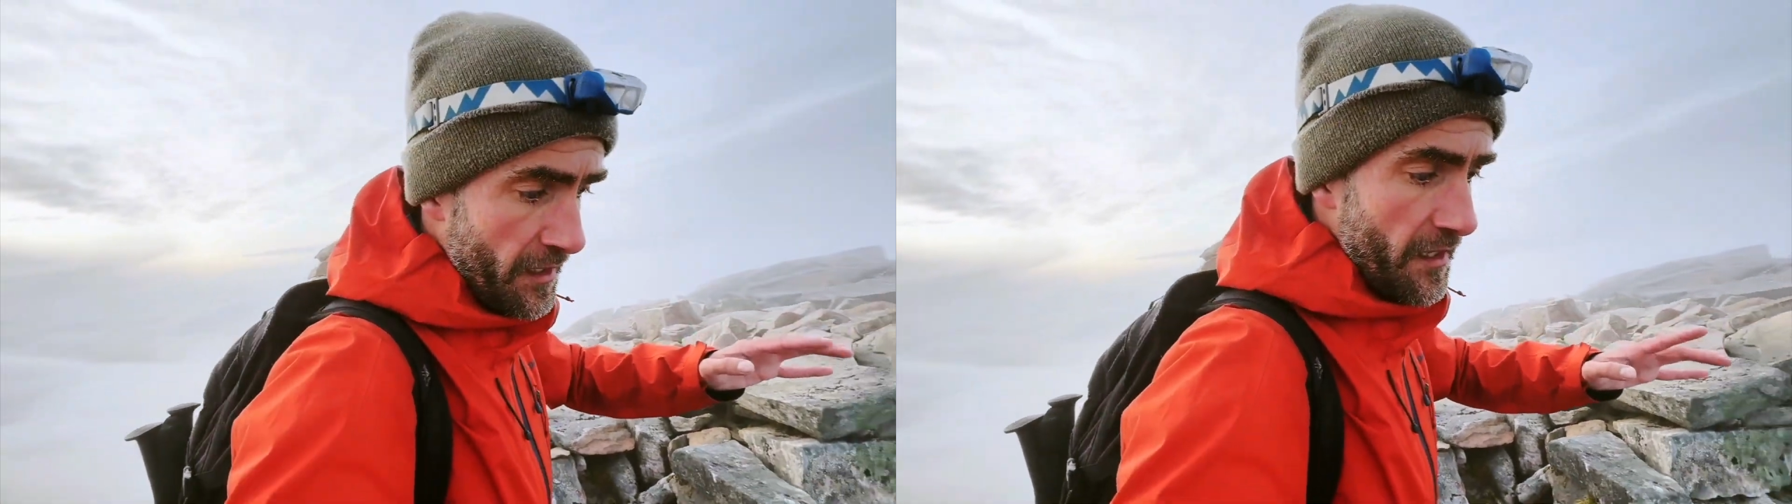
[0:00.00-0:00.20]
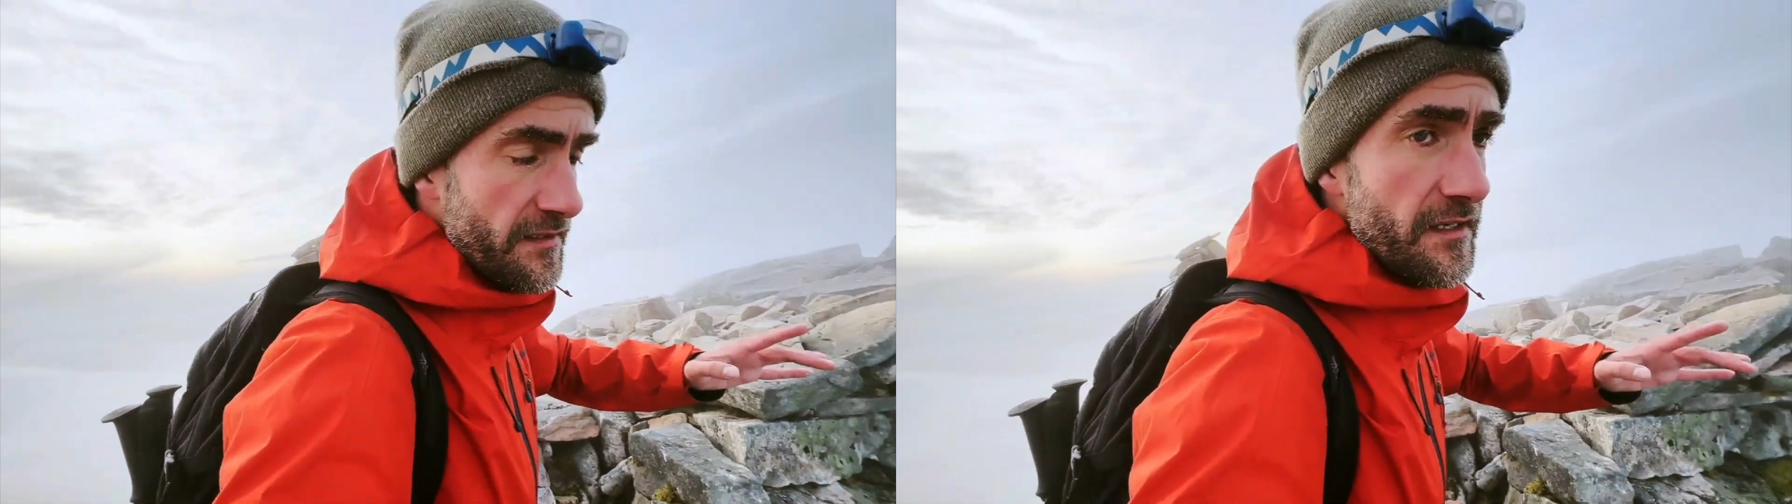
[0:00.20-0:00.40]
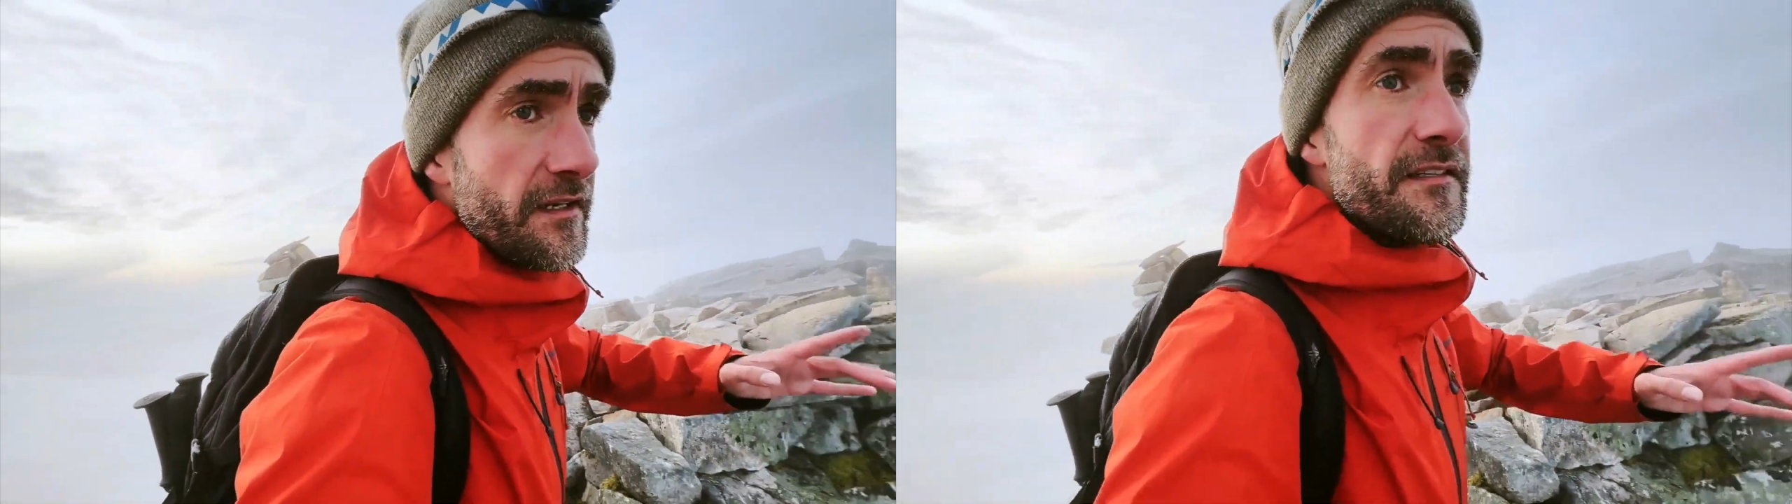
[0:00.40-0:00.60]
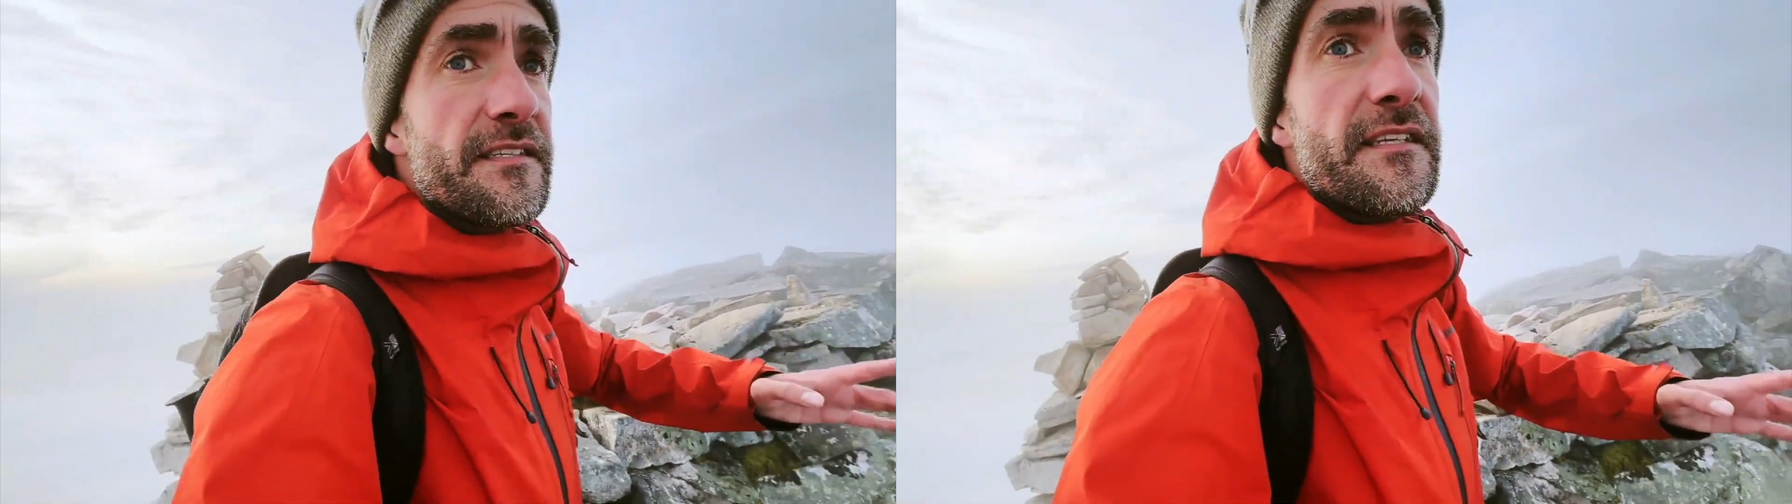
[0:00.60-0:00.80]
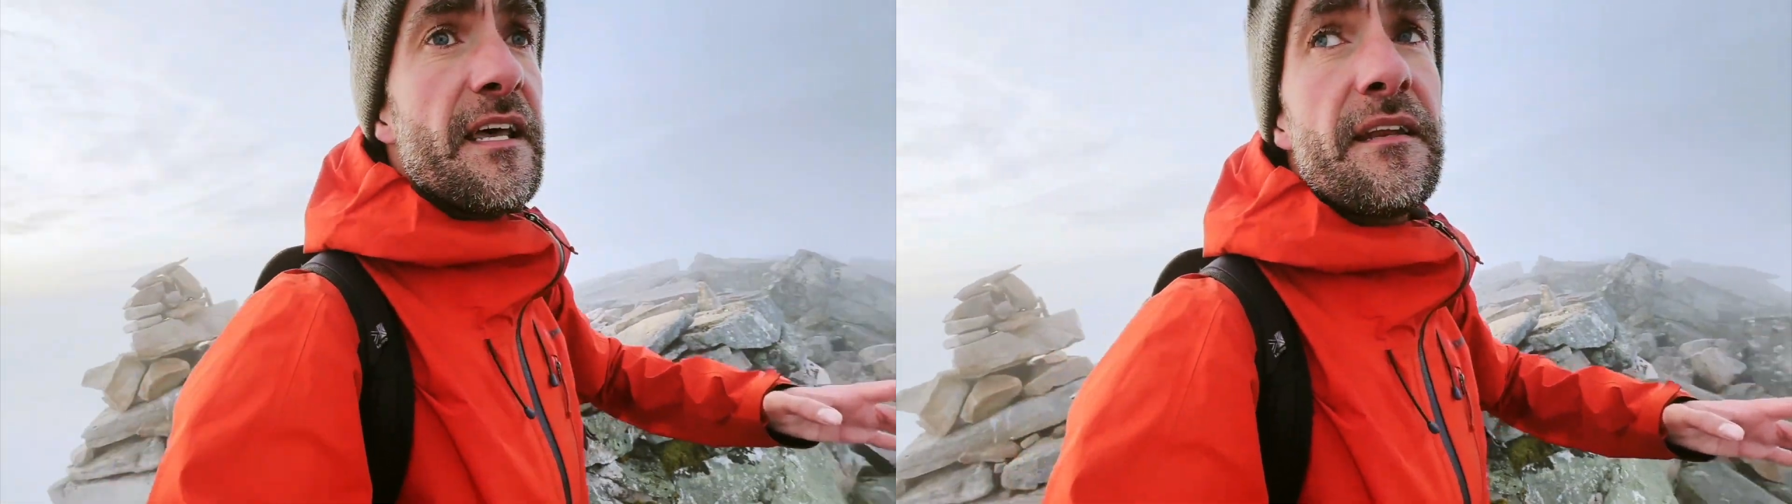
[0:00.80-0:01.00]
As I
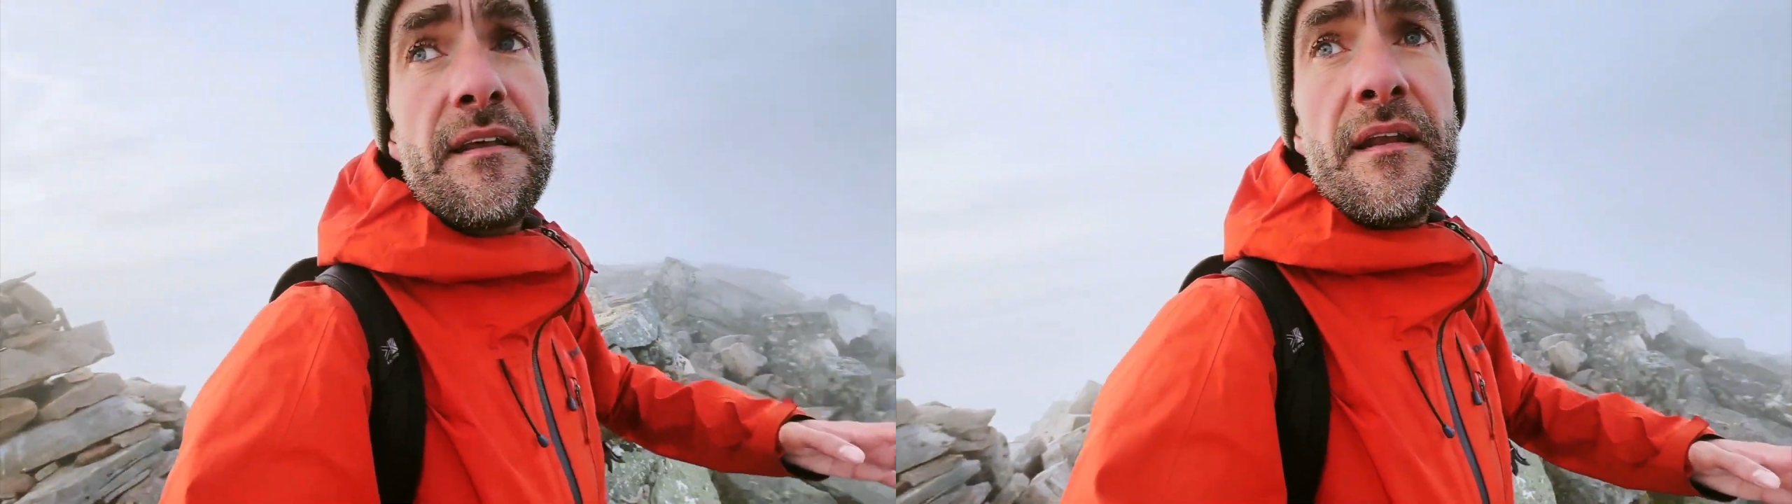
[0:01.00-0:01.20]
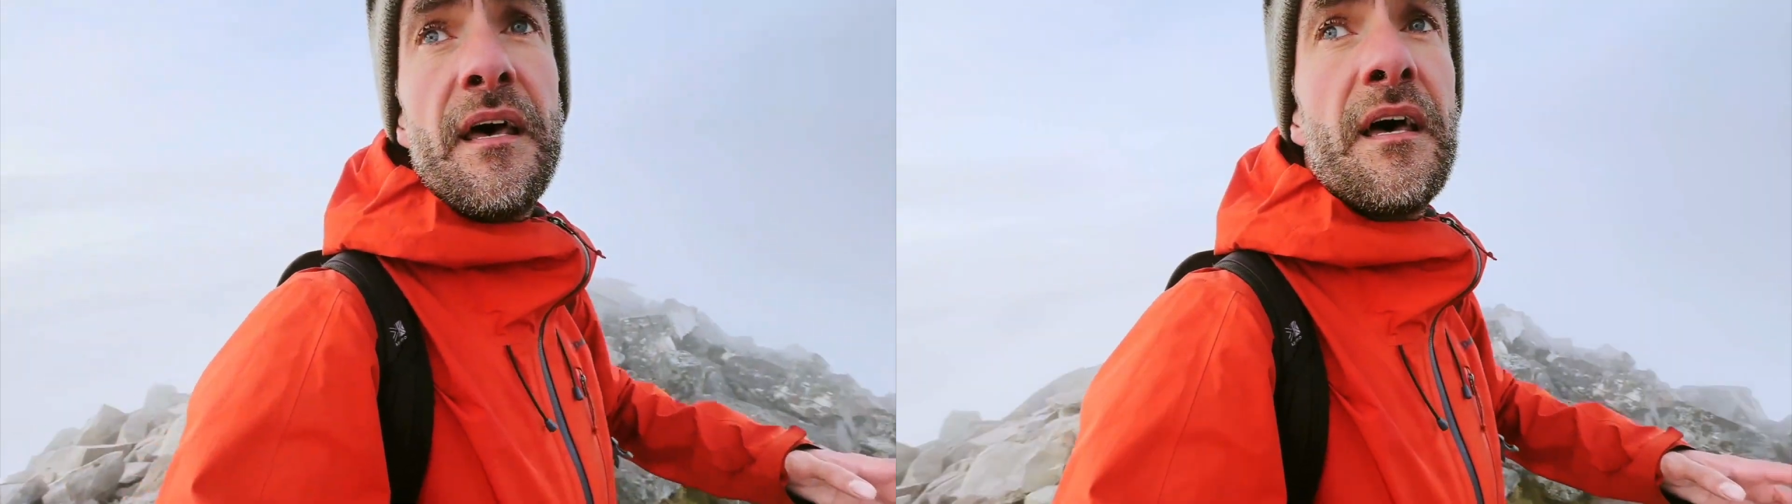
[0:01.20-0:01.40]
understand it,